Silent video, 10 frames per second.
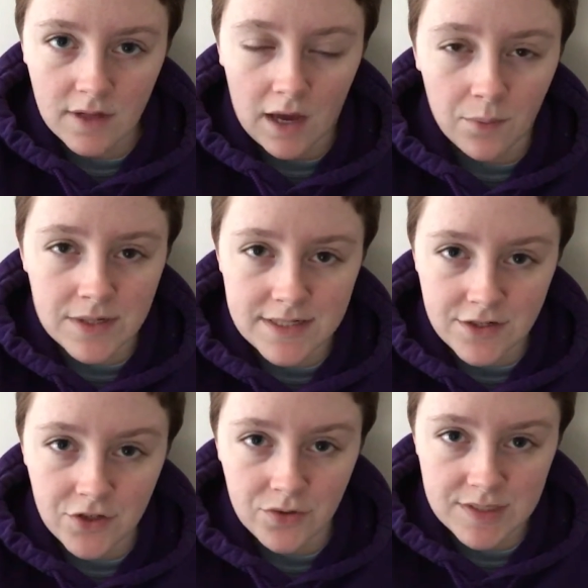I want to
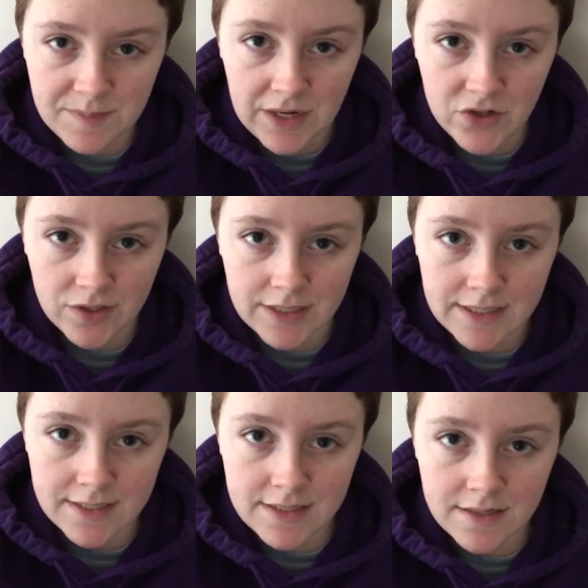send you to a
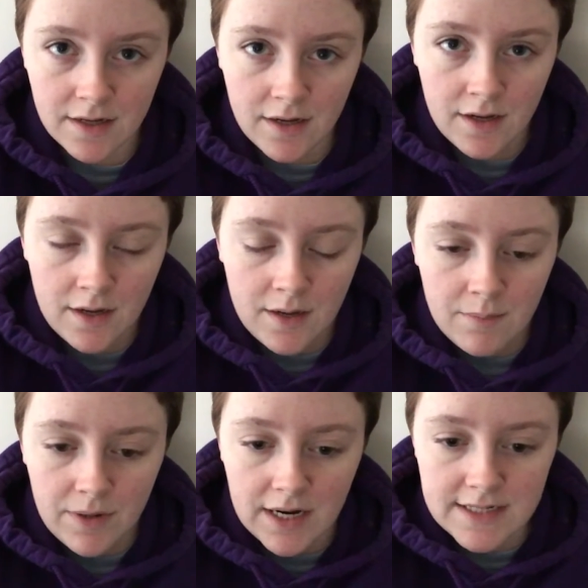specialist
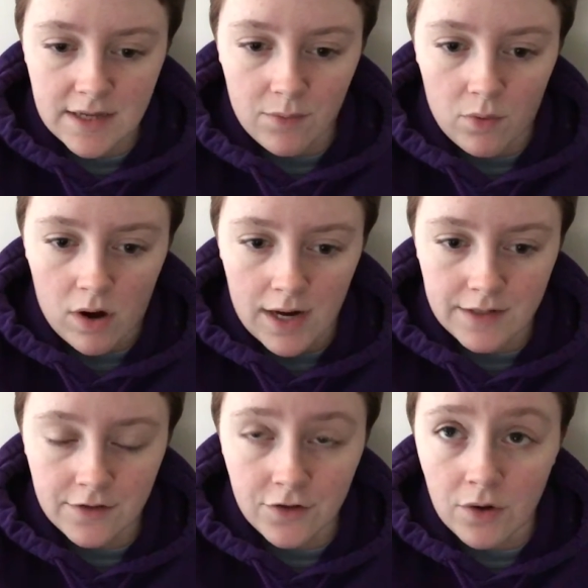because I
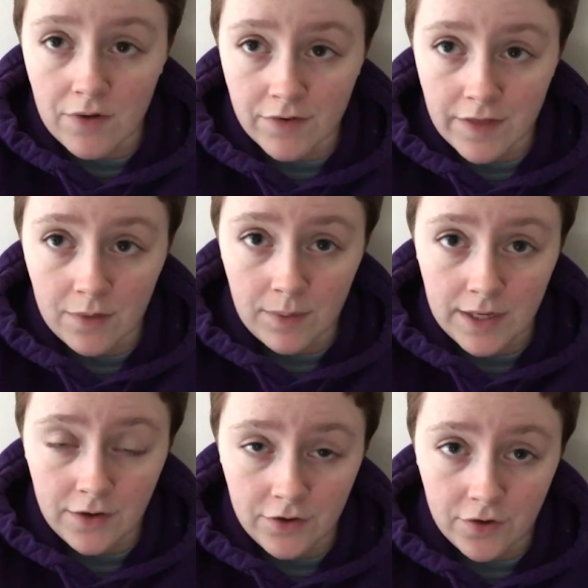want to do everything we
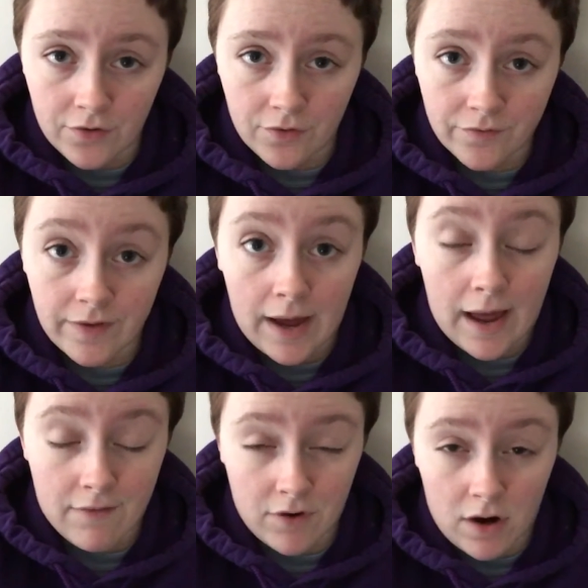can do. I
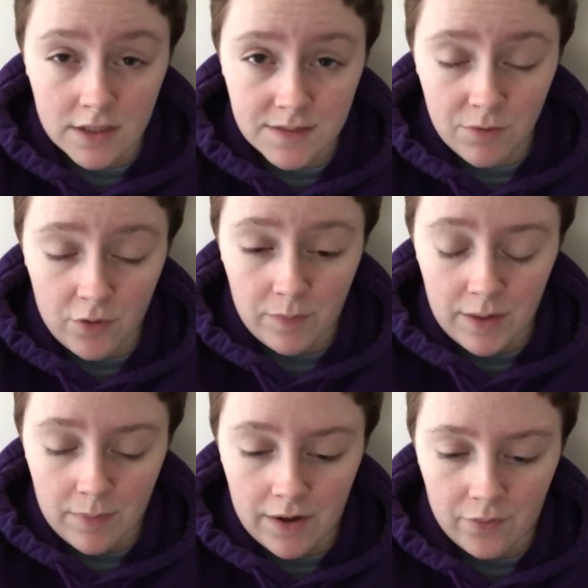have an awesome
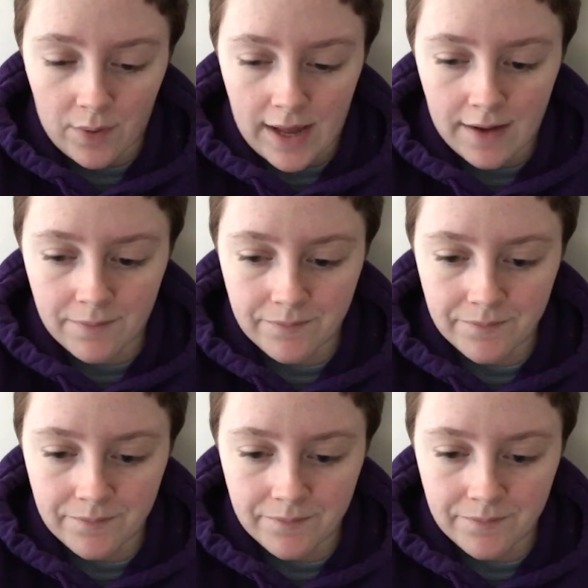OB, by the way.